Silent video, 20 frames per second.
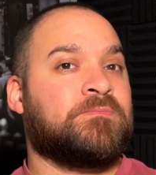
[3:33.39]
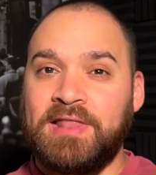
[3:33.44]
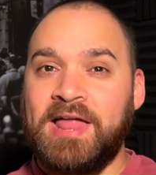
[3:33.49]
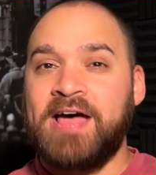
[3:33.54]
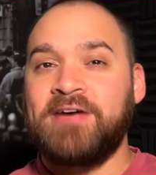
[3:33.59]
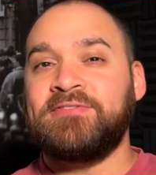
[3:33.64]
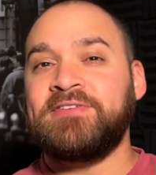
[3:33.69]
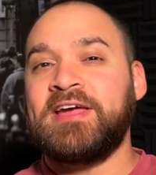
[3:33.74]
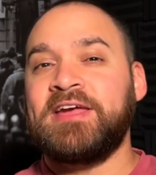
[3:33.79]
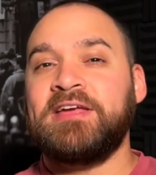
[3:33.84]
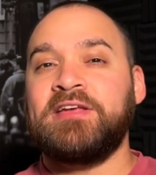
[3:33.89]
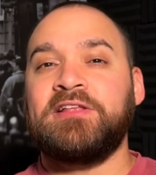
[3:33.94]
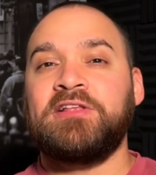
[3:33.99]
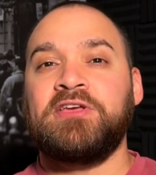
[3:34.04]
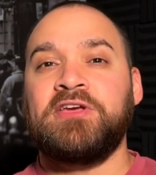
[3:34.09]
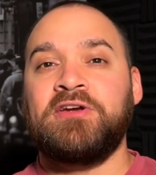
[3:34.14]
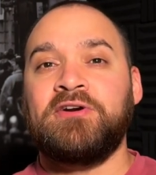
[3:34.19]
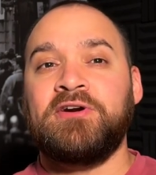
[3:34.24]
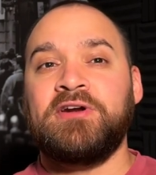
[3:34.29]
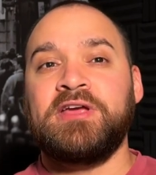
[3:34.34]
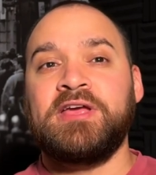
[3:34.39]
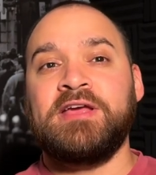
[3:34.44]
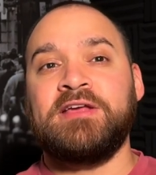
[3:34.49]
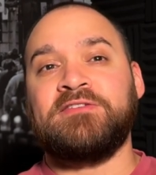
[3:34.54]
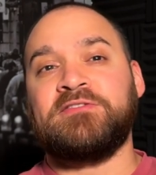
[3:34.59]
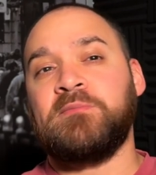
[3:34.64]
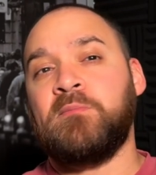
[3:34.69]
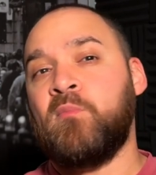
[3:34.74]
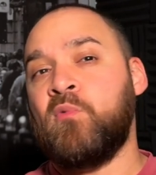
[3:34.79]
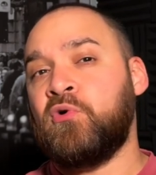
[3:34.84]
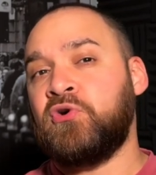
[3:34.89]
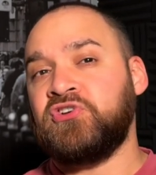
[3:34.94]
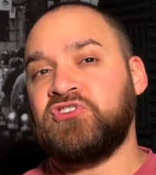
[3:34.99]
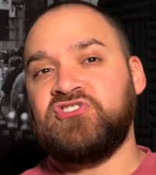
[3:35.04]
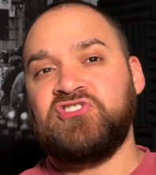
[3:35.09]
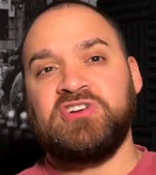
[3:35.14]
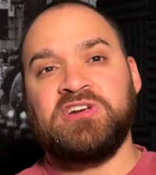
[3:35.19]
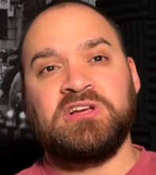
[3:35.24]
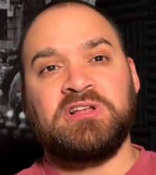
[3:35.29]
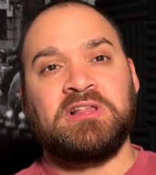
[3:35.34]
The lifestyle here is more
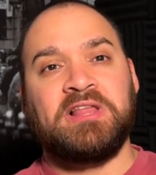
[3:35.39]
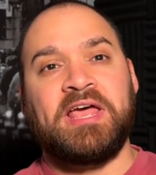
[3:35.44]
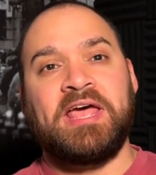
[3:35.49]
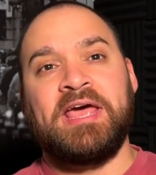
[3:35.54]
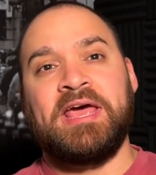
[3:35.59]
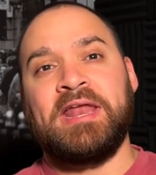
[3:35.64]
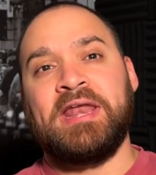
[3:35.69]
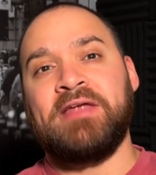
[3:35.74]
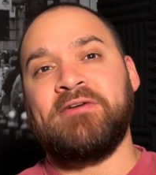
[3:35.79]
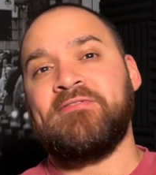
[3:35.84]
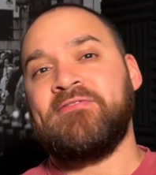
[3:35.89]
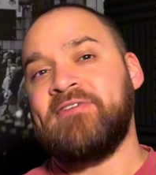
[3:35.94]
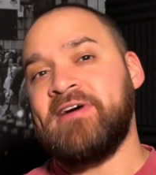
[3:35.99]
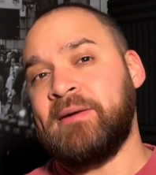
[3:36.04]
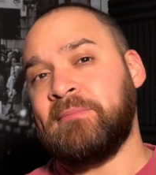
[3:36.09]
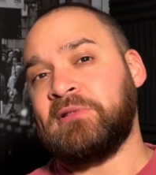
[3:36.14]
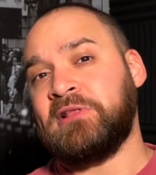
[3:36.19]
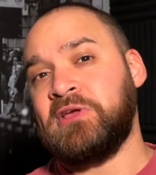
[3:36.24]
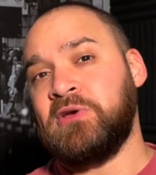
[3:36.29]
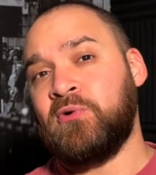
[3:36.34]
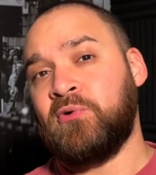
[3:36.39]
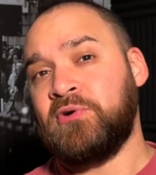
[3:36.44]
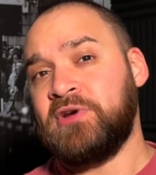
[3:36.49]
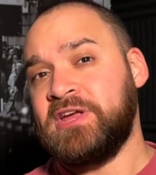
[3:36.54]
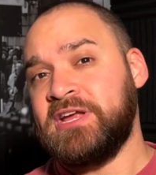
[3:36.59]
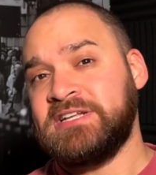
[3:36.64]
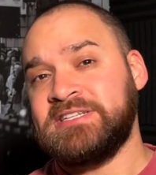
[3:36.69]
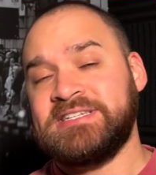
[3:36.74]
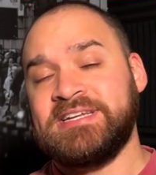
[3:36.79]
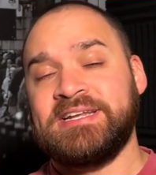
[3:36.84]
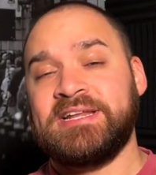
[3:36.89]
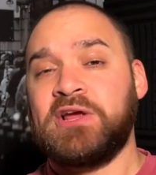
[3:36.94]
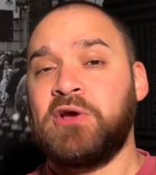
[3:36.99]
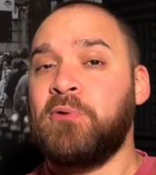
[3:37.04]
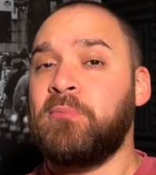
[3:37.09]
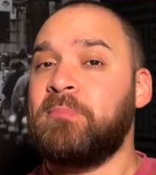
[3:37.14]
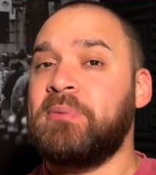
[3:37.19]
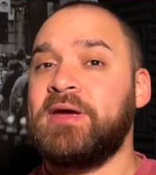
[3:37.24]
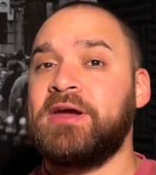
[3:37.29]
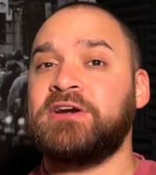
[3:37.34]
chill and family-oriented
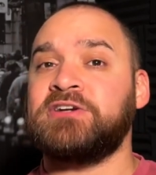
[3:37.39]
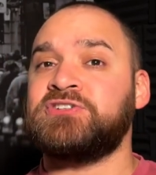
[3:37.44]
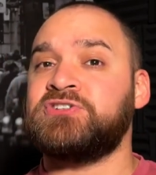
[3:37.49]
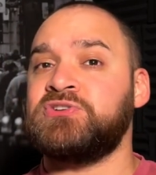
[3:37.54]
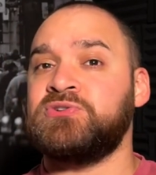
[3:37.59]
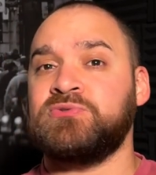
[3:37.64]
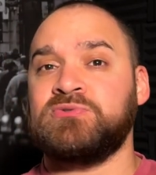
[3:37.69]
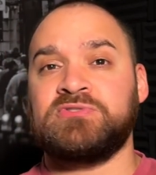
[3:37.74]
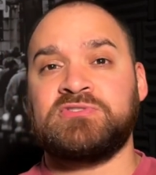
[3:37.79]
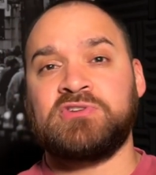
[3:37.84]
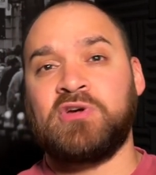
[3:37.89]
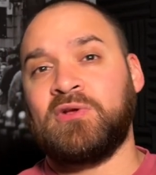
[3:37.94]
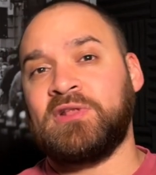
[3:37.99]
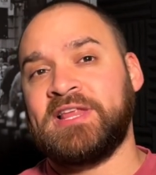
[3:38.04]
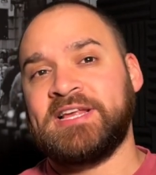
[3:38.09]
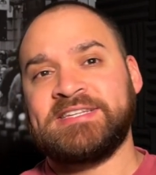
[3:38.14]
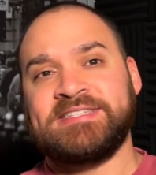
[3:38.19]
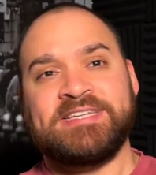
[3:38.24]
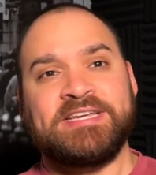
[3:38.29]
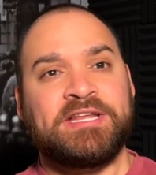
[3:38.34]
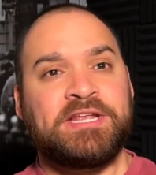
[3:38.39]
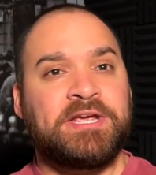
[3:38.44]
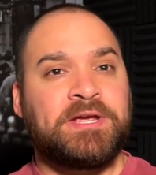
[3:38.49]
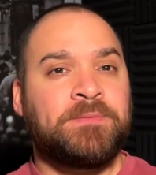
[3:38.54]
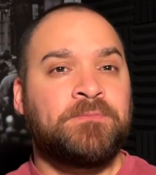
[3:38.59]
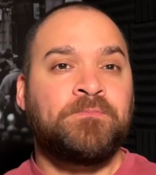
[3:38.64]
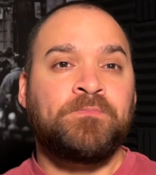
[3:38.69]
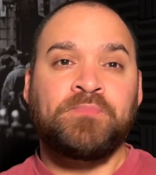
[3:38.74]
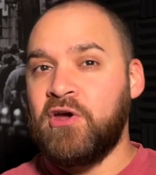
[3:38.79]
compared to Salt Lake City.